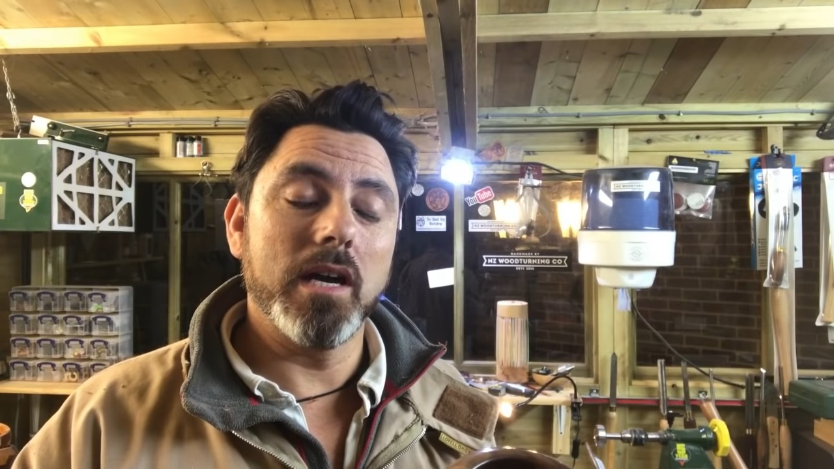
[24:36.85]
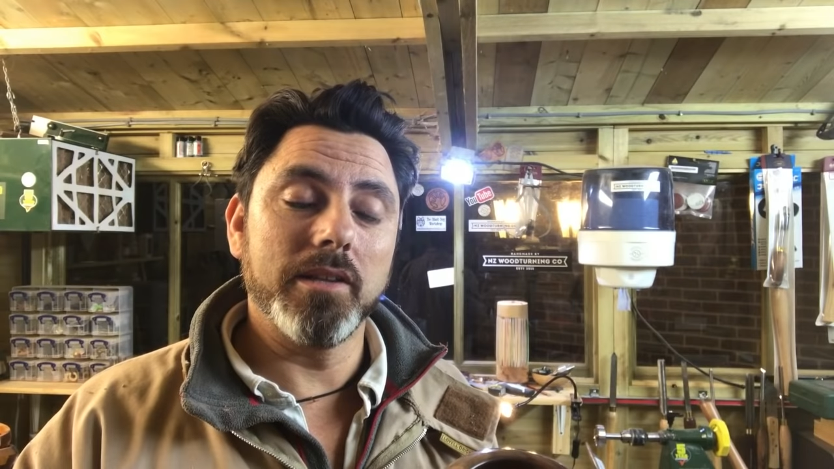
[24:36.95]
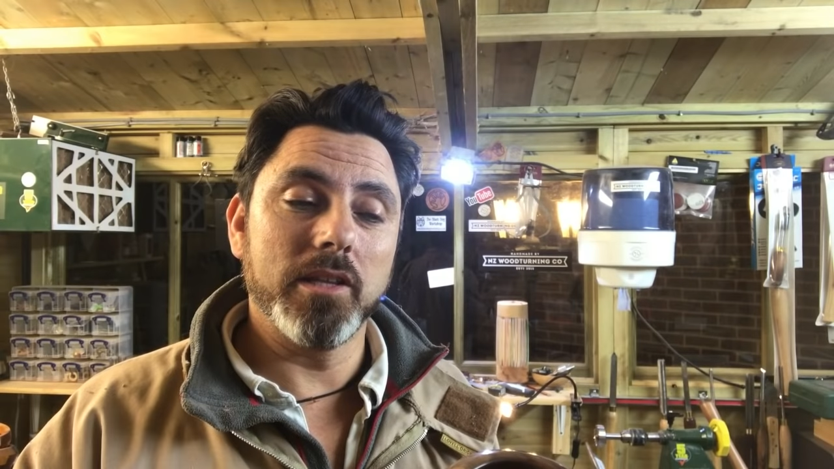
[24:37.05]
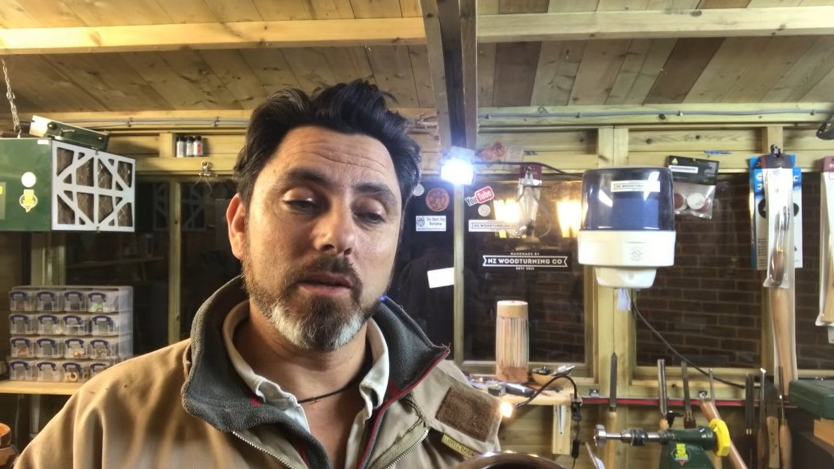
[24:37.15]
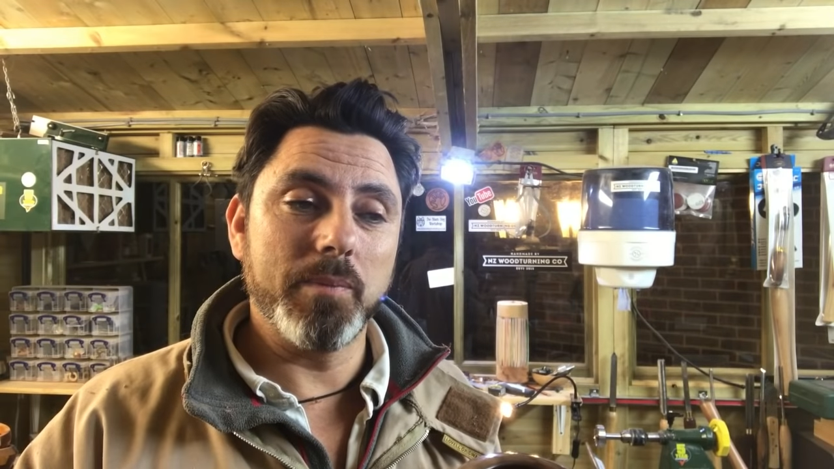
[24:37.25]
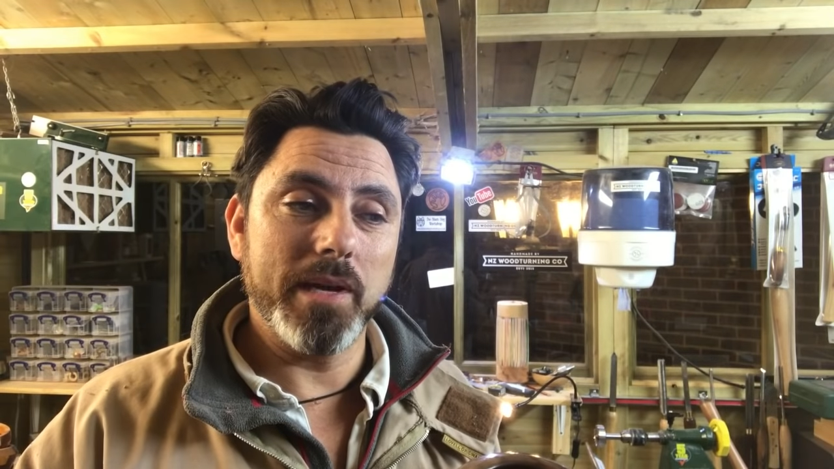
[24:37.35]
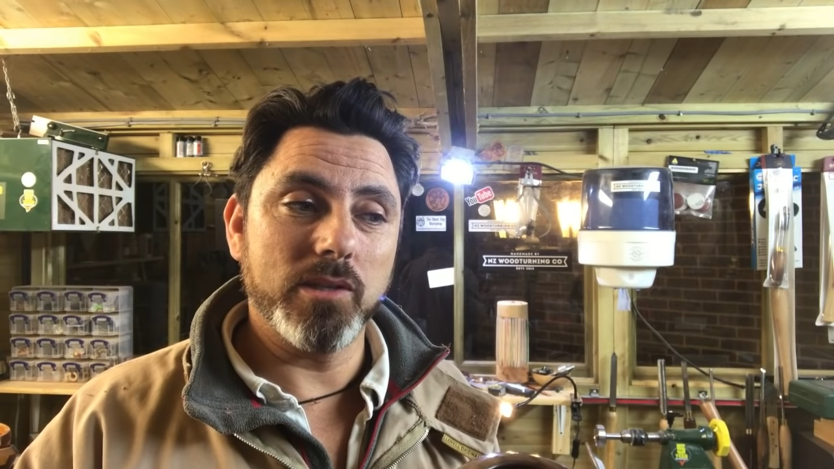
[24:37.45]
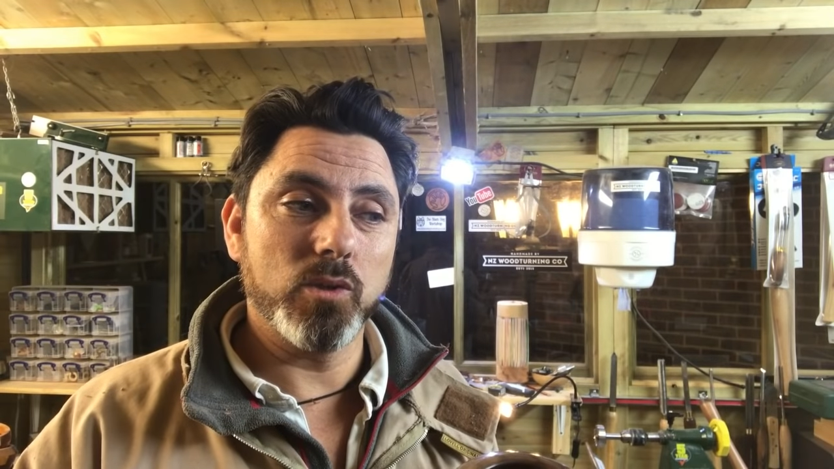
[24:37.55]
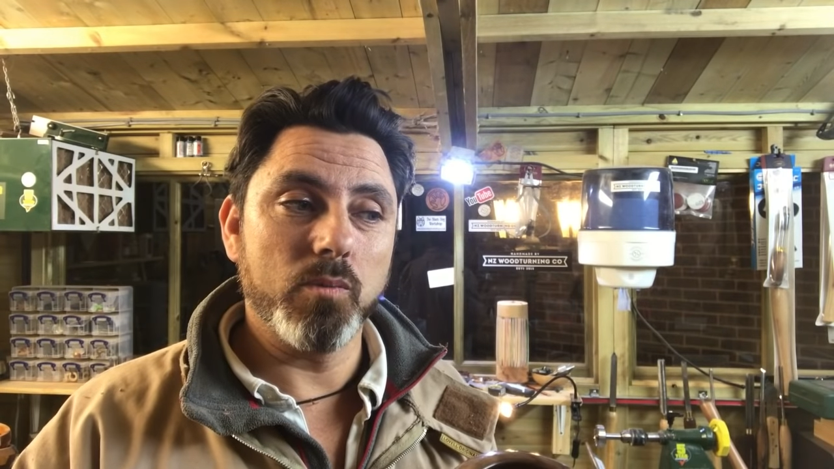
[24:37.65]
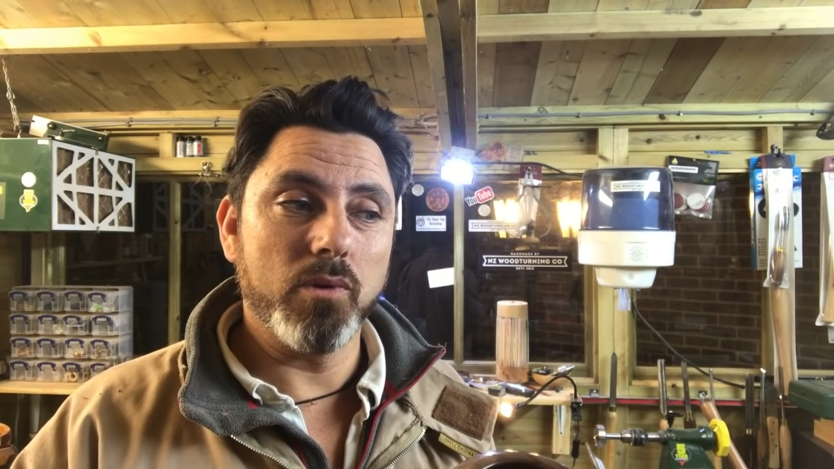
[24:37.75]
another
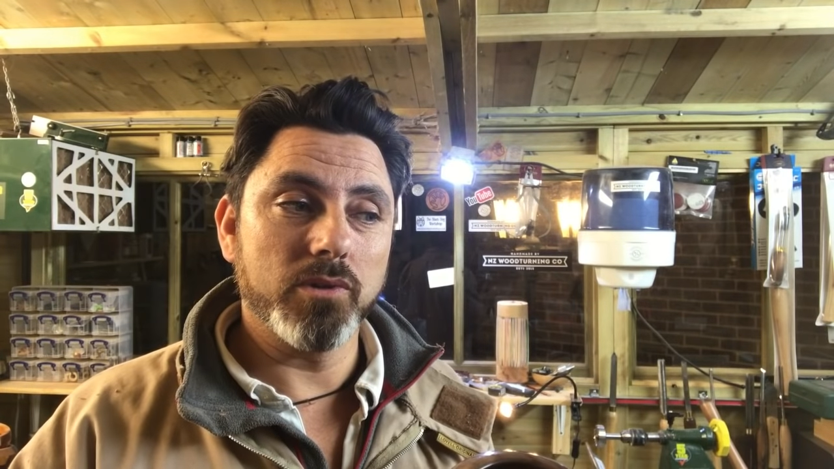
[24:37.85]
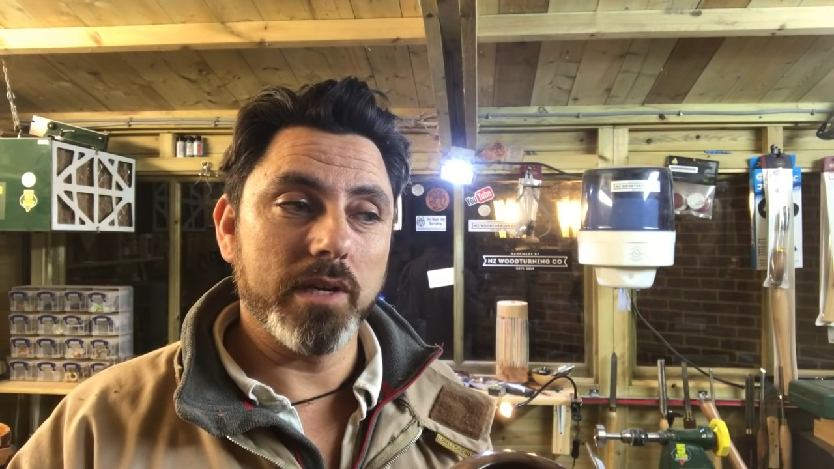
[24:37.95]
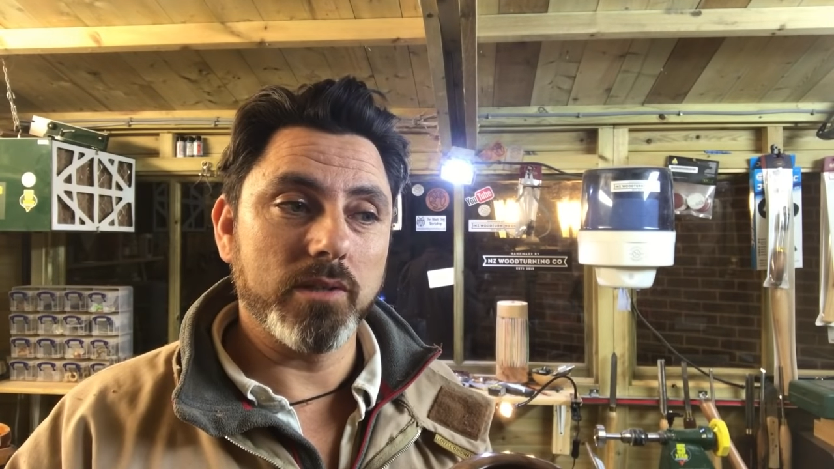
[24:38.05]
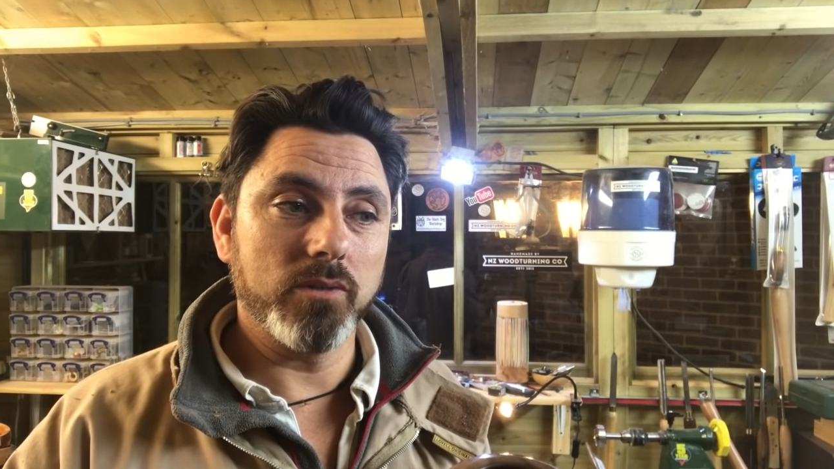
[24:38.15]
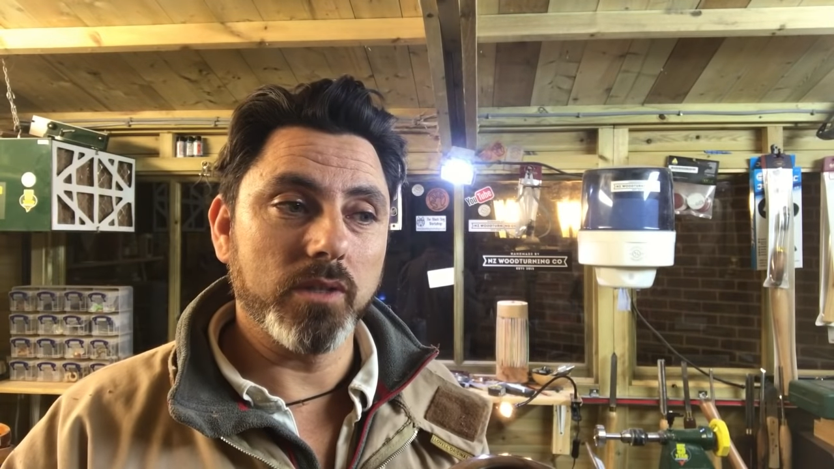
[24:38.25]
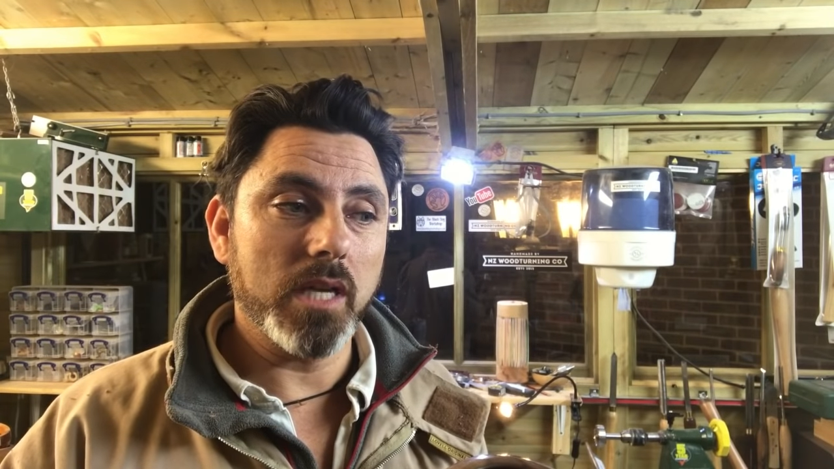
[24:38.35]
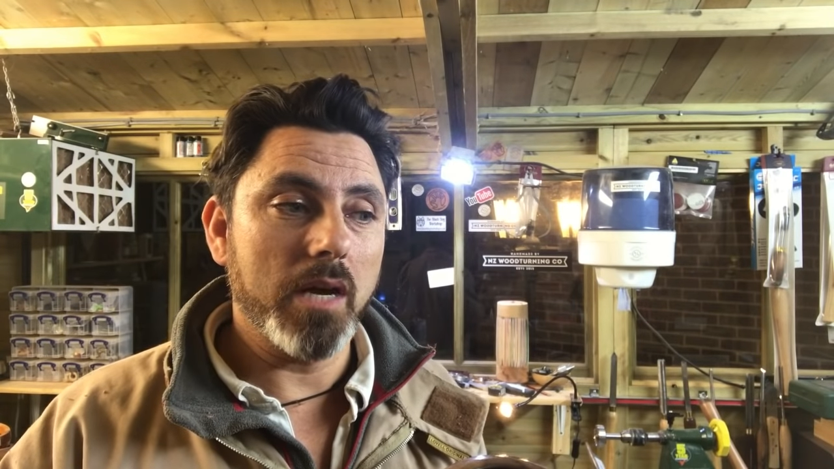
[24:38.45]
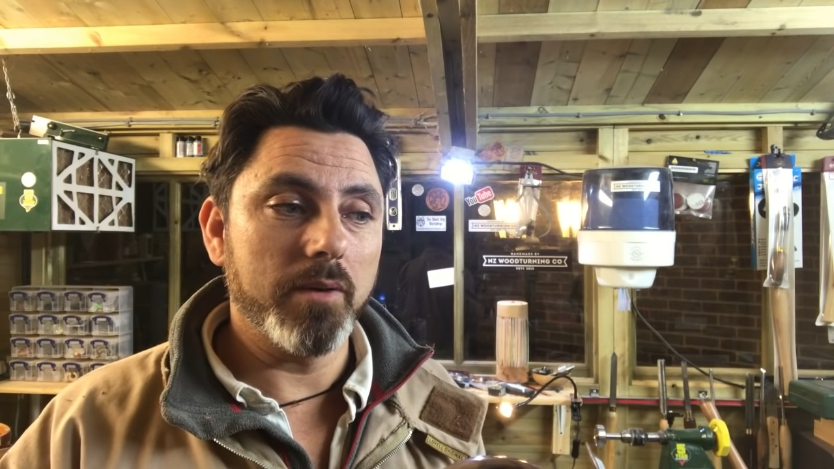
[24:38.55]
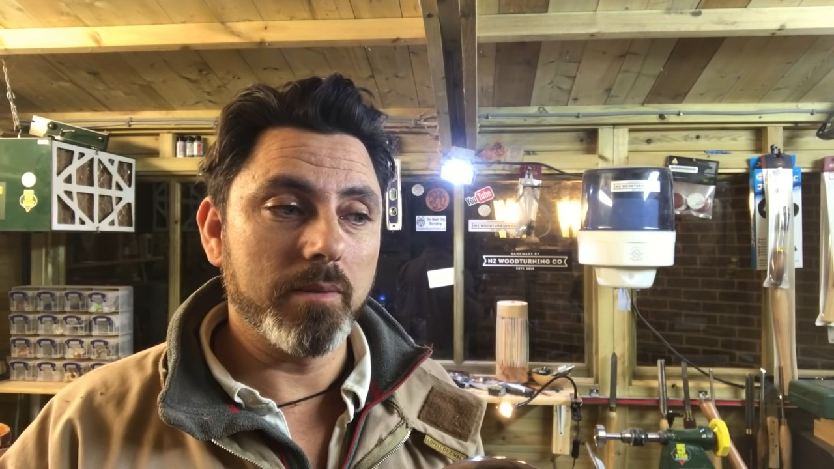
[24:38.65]
pencil project on the go